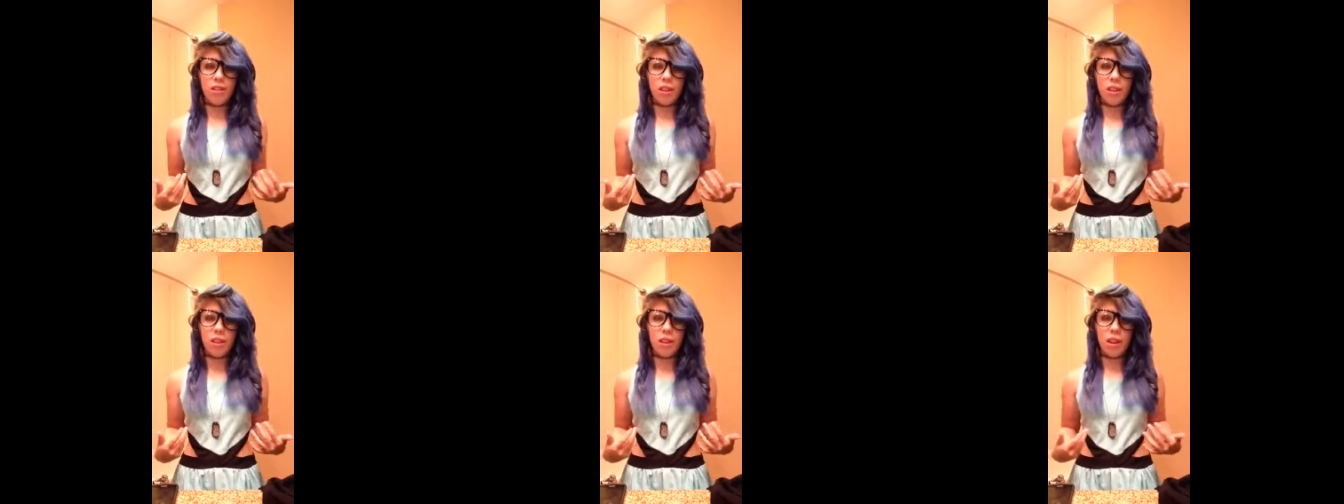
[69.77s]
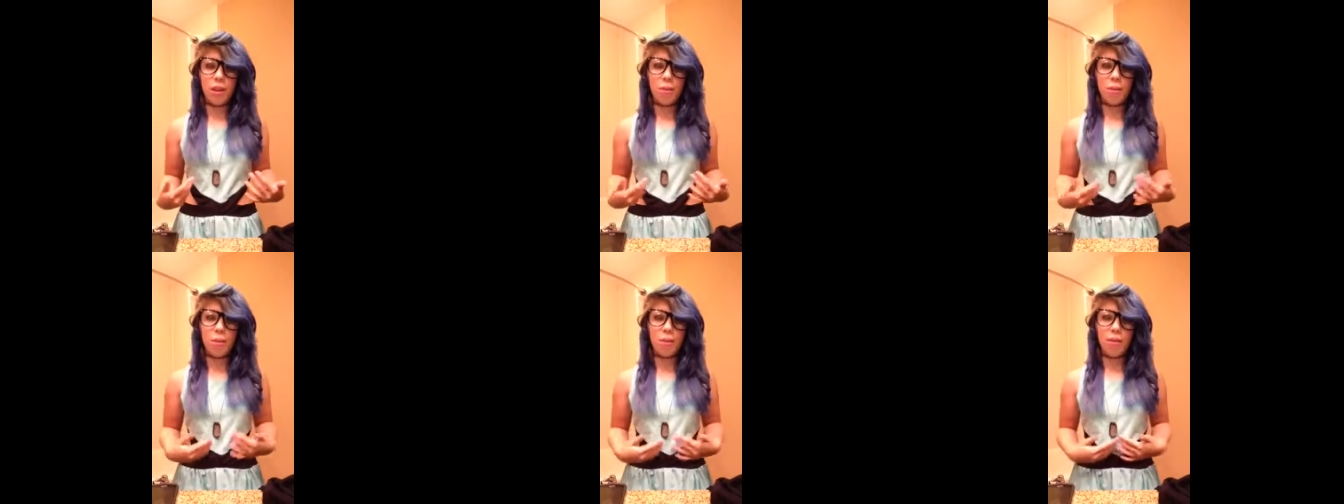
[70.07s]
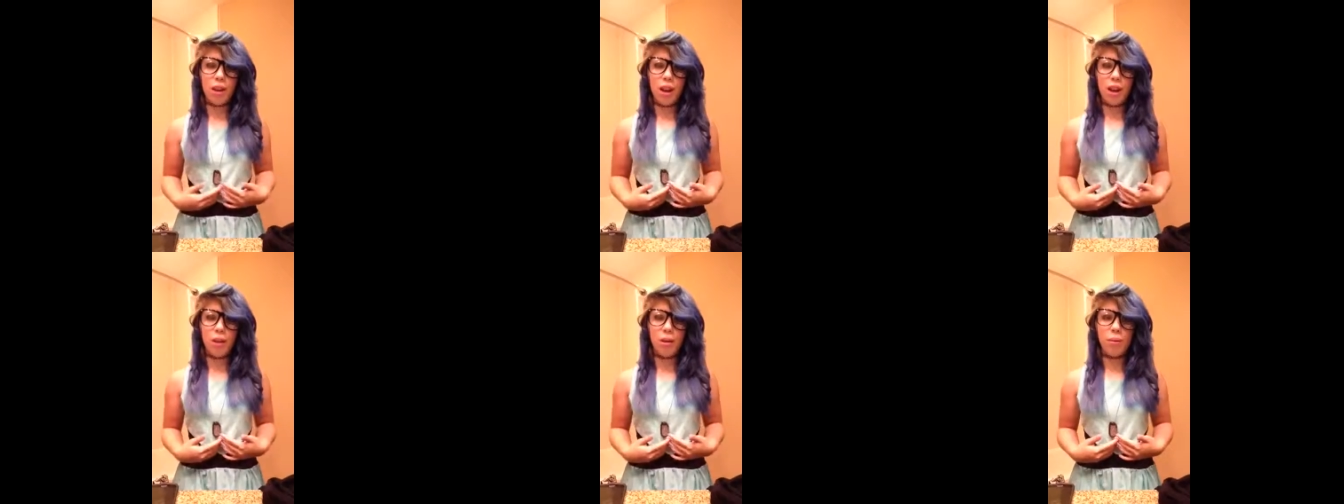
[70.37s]
the theme to
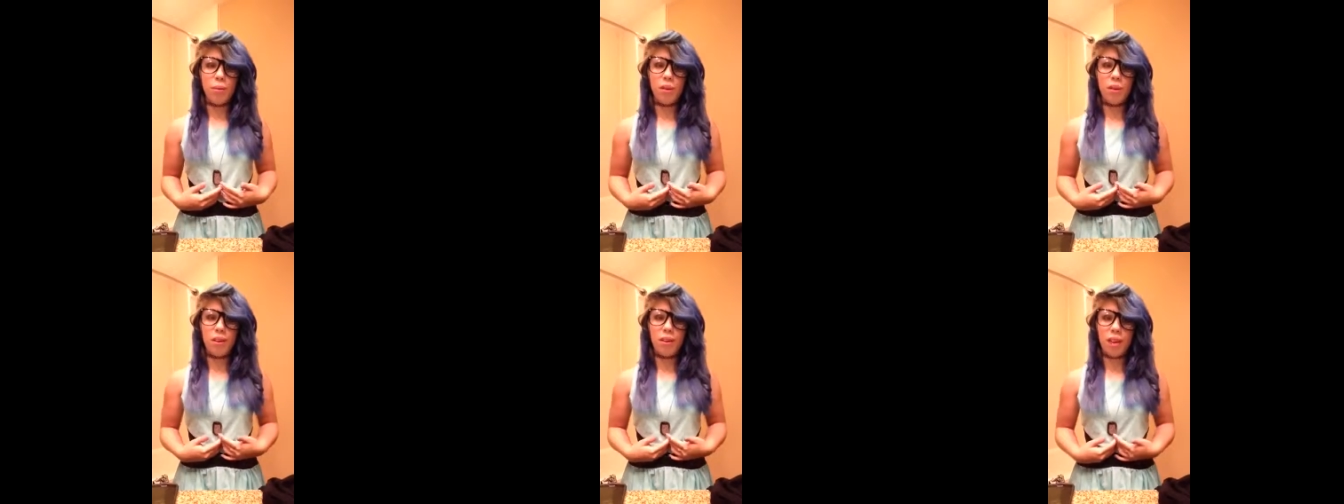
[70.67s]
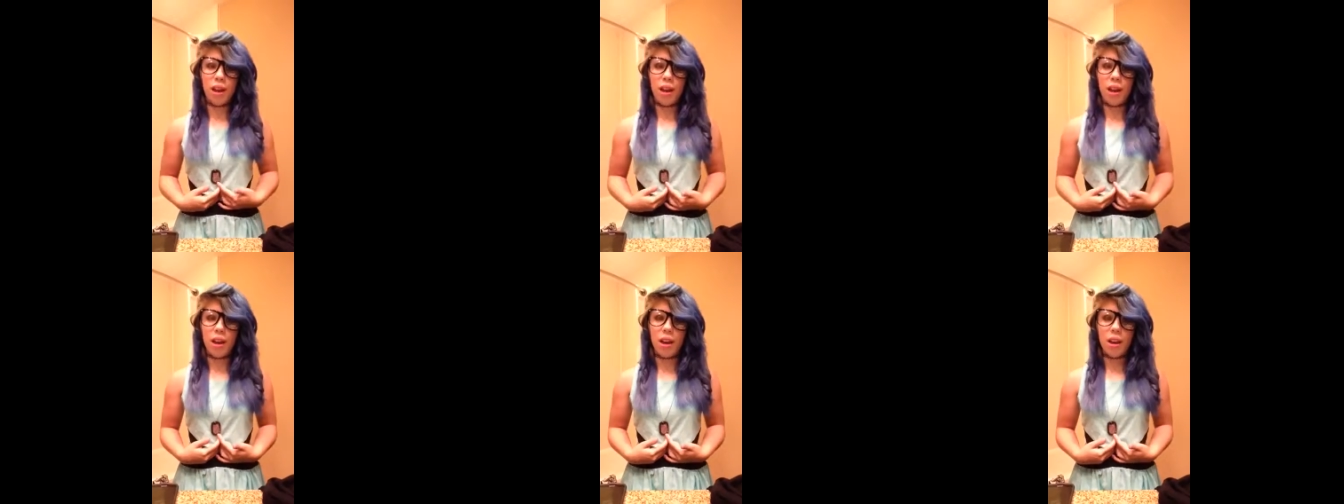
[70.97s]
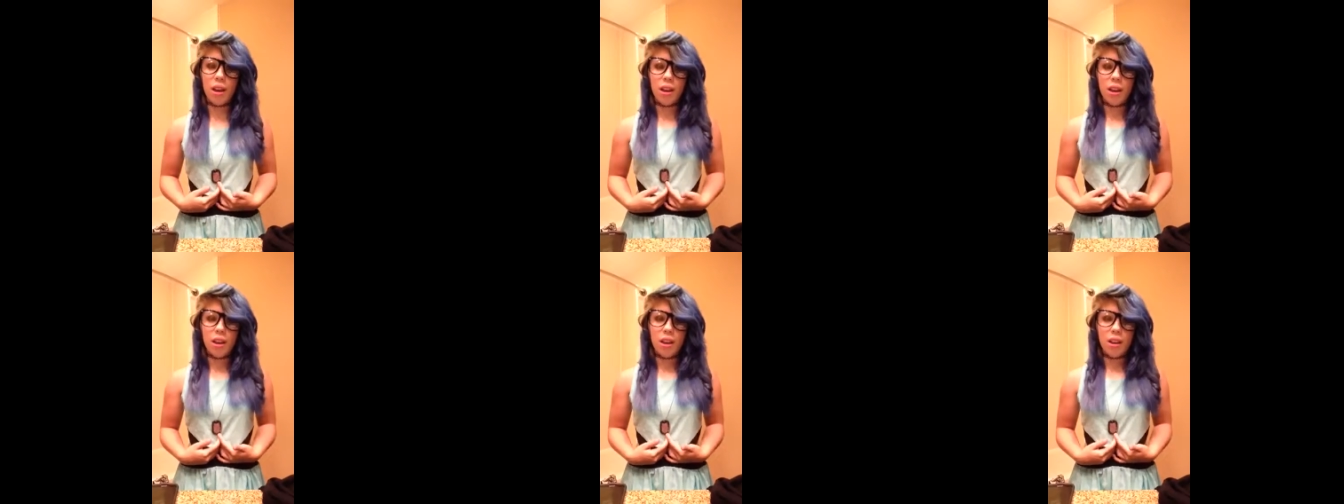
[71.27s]
random because I
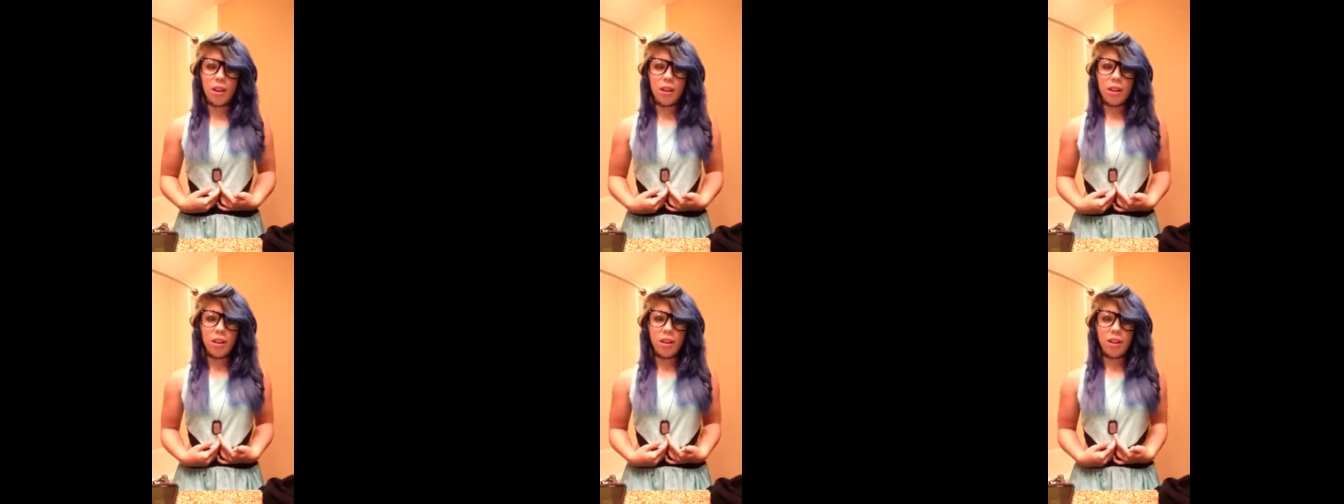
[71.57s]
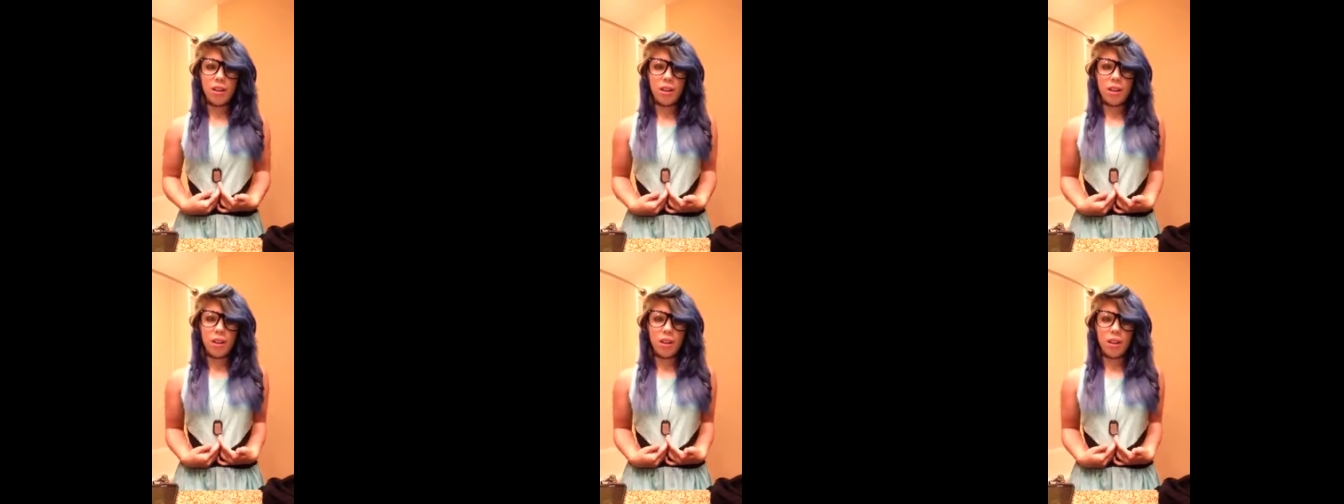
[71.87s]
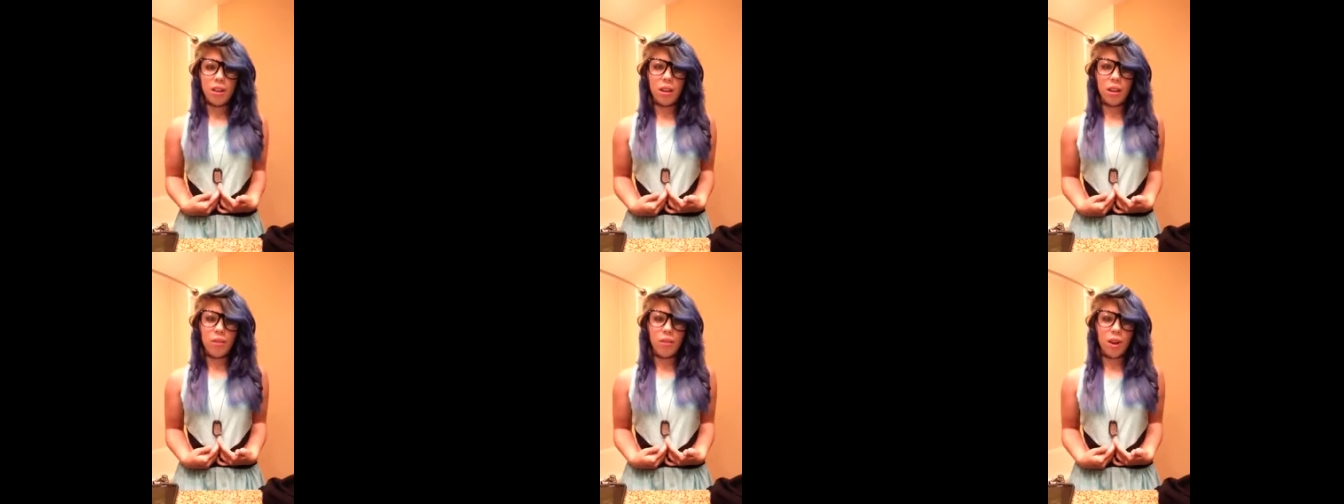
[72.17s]

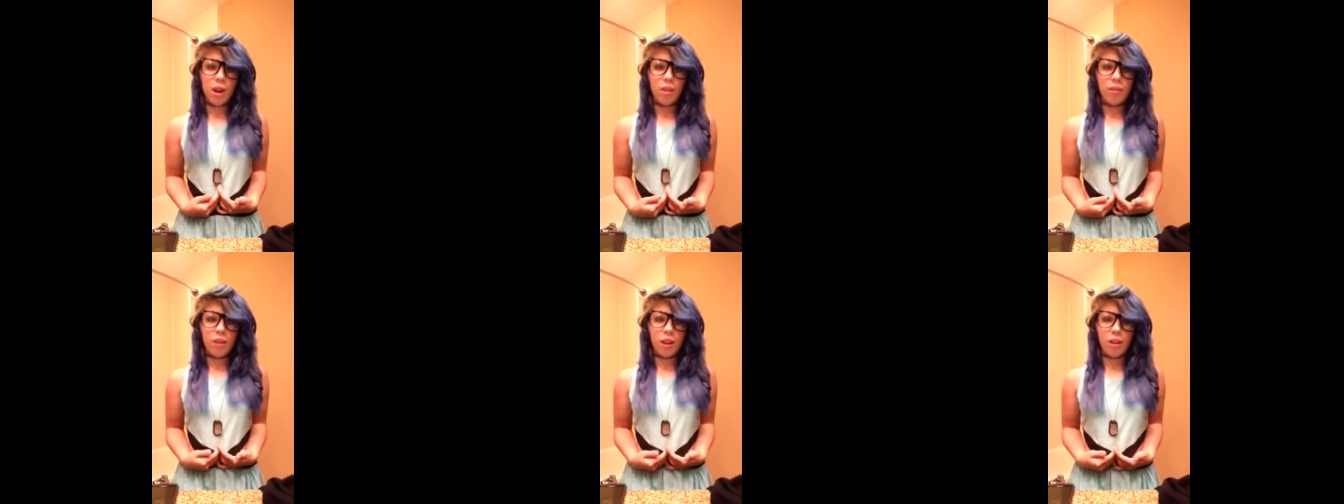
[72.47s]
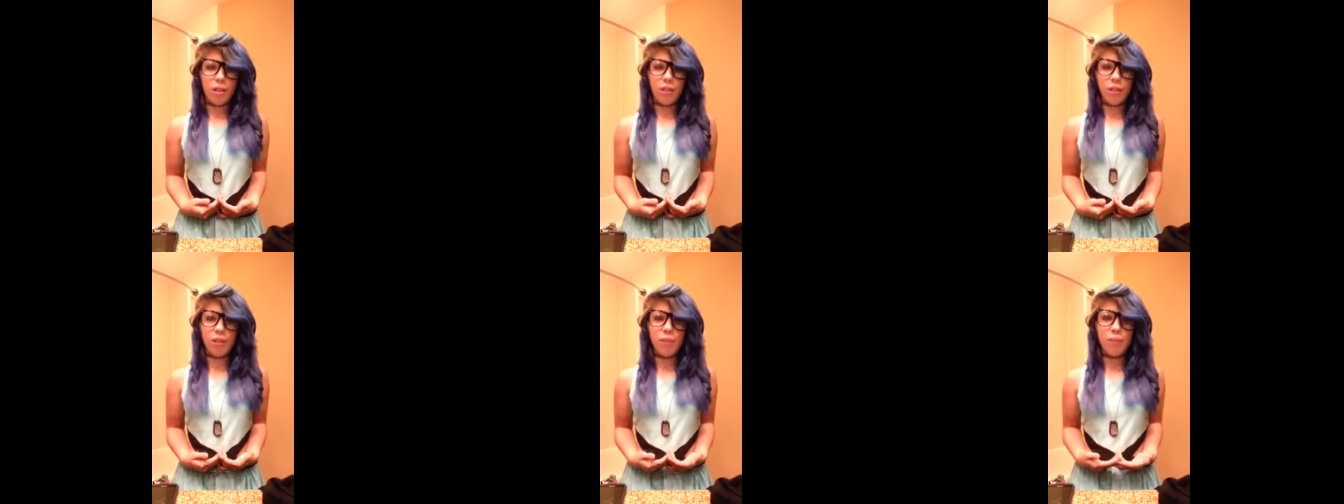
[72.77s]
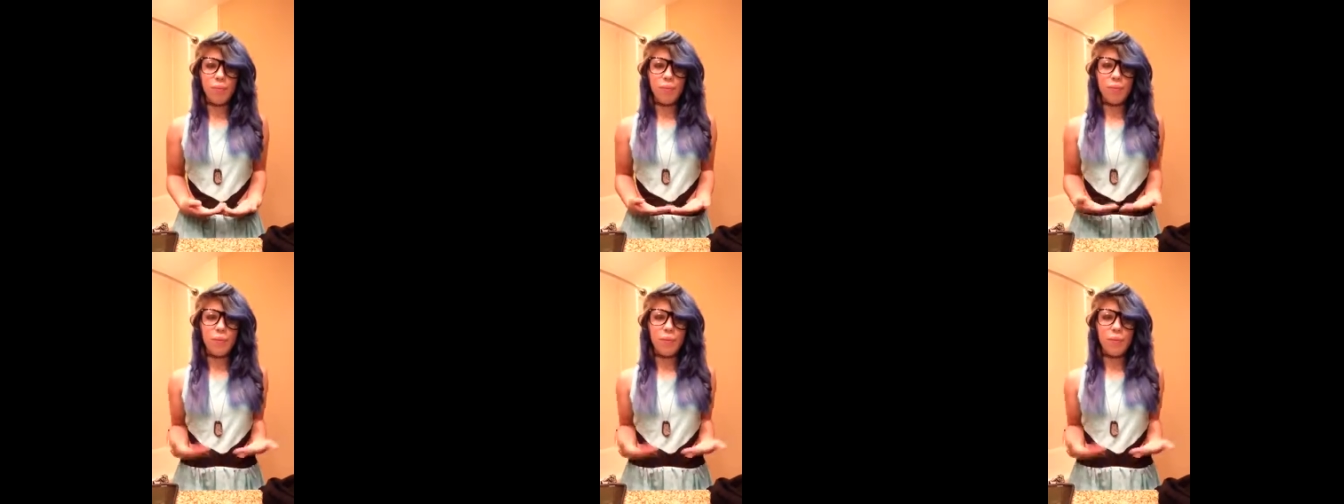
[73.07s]
did never have ever.